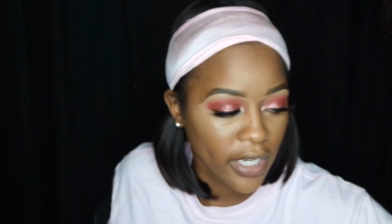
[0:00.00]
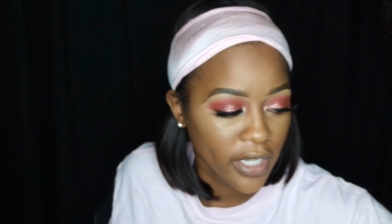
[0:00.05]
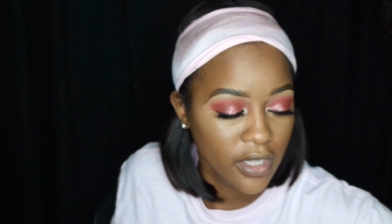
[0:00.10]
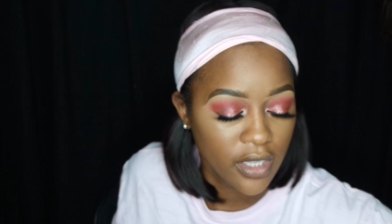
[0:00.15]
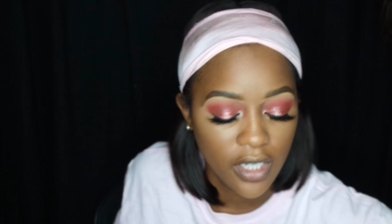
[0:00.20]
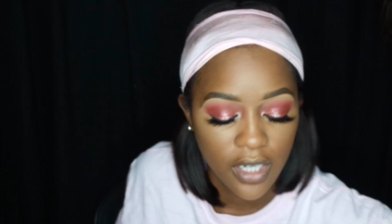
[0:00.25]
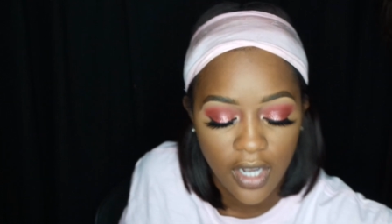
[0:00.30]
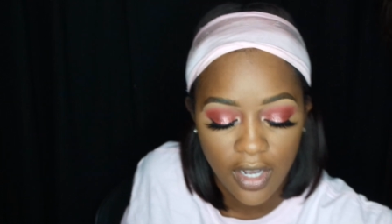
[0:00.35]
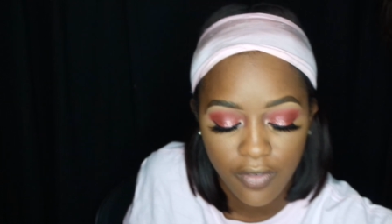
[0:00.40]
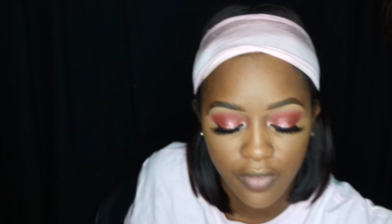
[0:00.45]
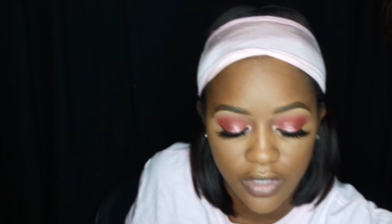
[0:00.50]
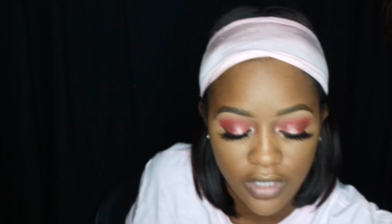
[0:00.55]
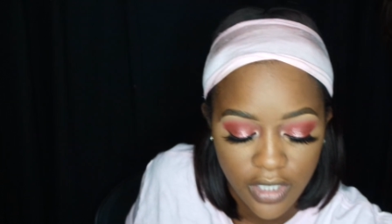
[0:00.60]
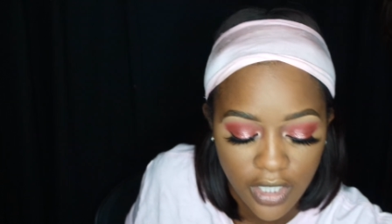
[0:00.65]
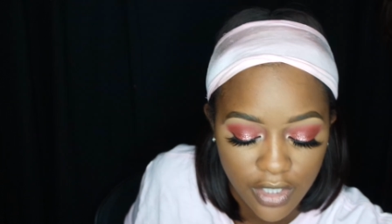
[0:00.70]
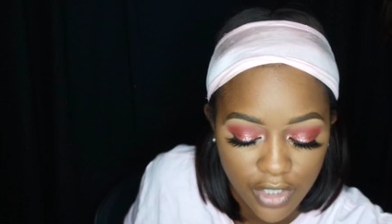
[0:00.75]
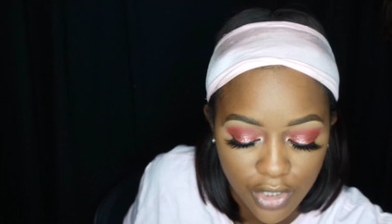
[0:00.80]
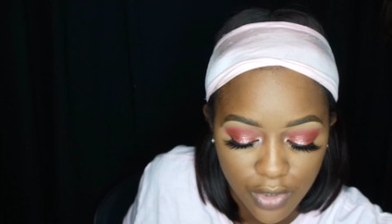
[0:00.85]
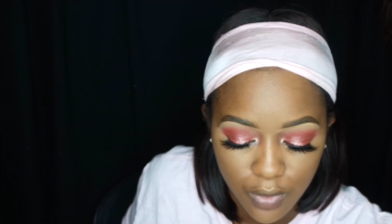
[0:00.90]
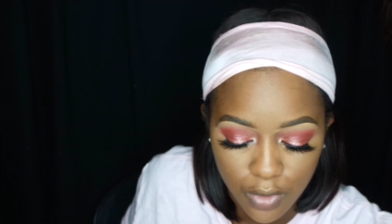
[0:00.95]
Like, the
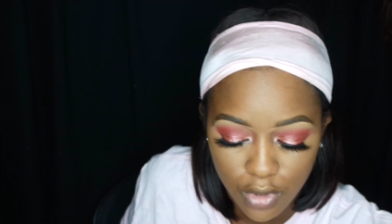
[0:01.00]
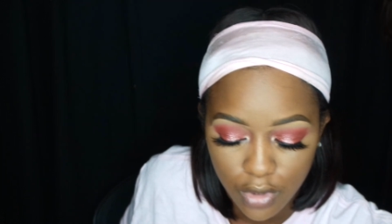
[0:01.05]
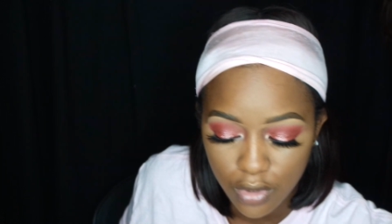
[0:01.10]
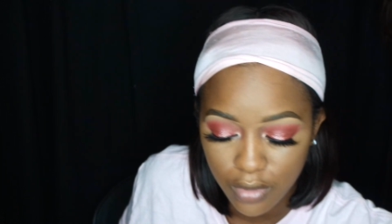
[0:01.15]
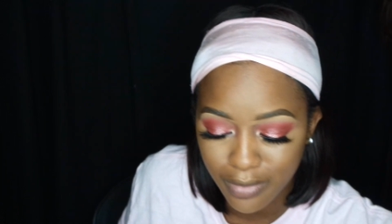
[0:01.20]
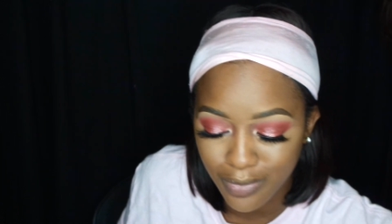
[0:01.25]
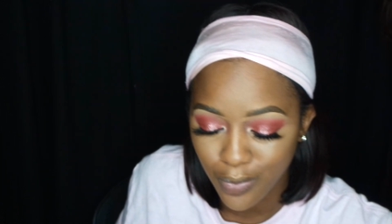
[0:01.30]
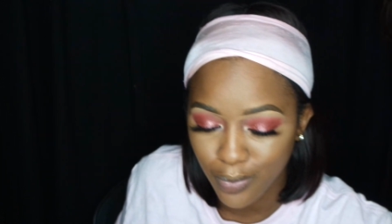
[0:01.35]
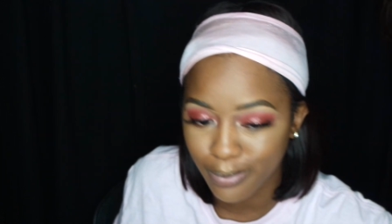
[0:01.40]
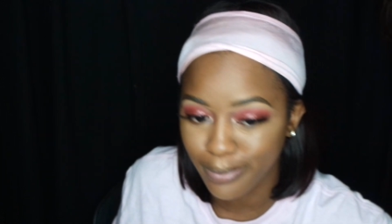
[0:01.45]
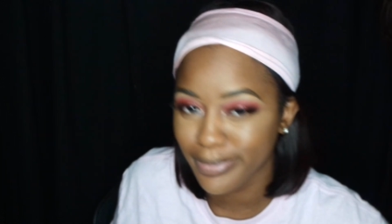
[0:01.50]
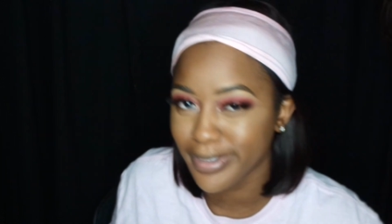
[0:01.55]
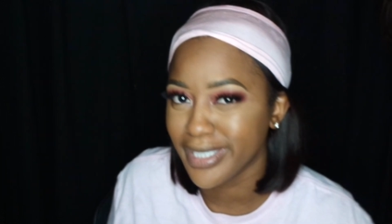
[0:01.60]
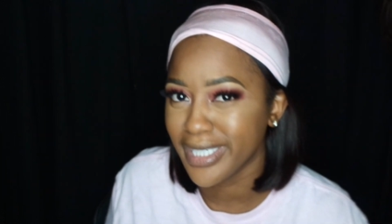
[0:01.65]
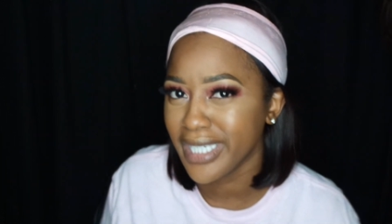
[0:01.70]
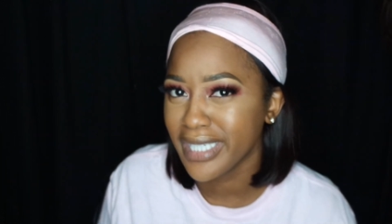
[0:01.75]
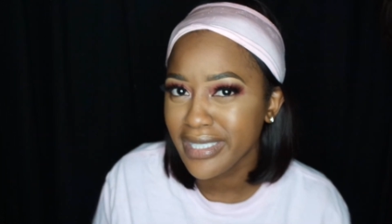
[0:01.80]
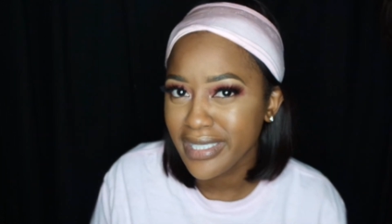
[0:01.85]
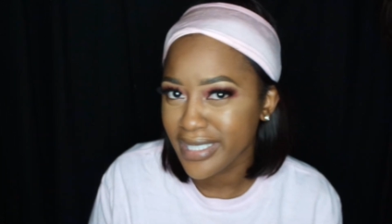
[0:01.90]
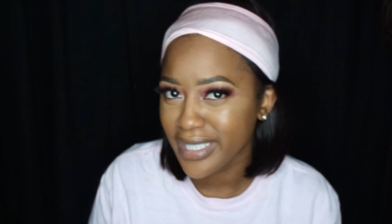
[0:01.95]
conversation was
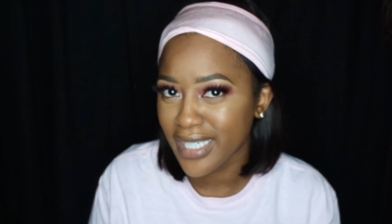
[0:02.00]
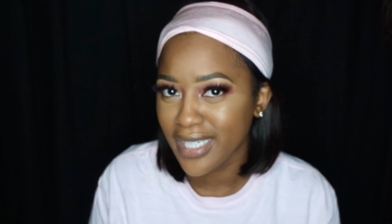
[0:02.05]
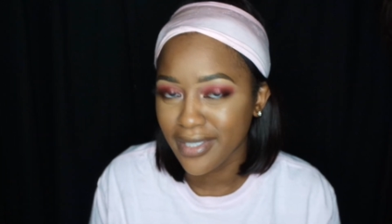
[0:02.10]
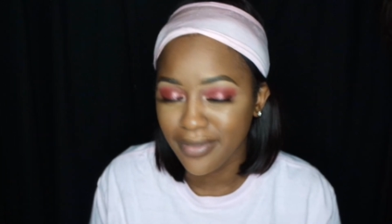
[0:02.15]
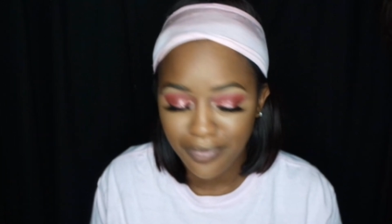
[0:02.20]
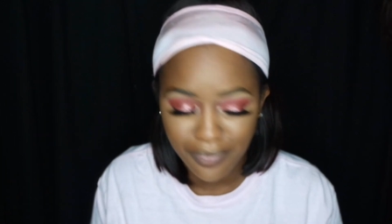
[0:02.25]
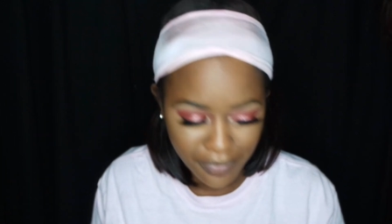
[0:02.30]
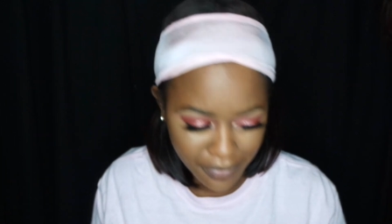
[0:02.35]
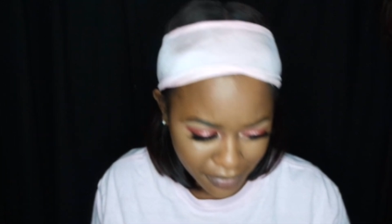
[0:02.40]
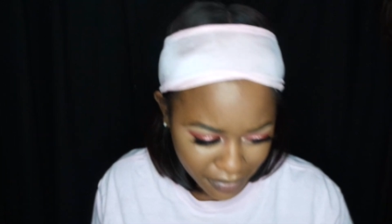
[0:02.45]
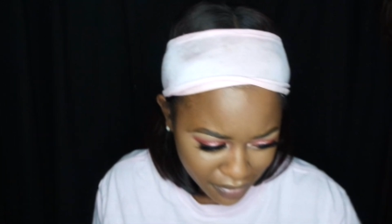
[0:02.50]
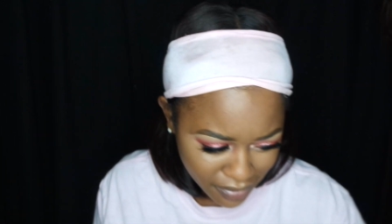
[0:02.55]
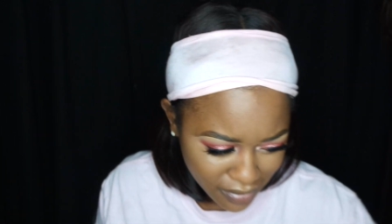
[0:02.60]
decent.